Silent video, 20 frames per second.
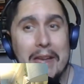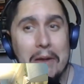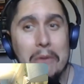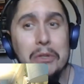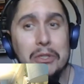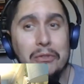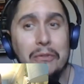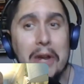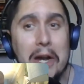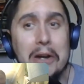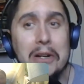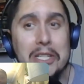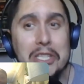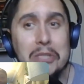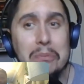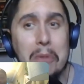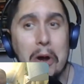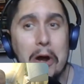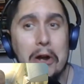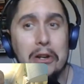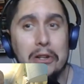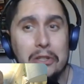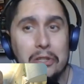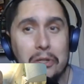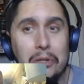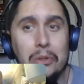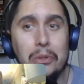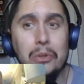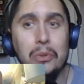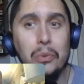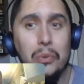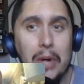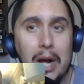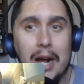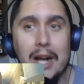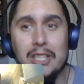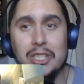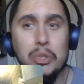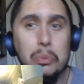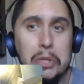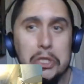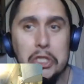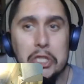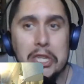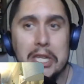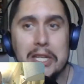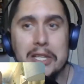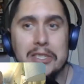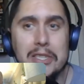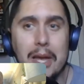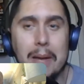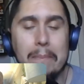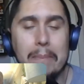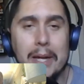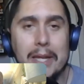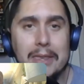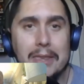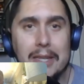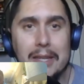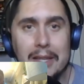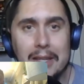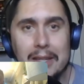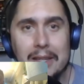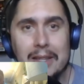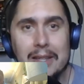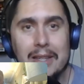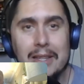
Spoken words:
it was very smart to switch things up, I think.